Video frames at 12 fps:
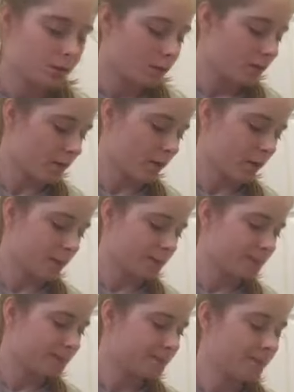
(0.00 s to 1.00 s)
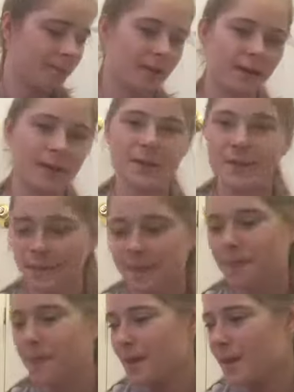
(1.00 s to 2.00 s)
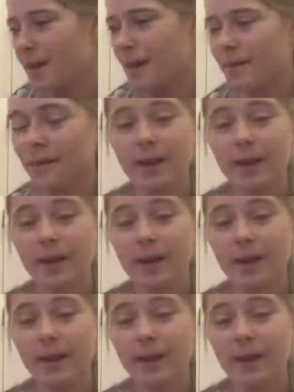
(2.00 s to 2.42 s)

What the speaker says: So yeah. And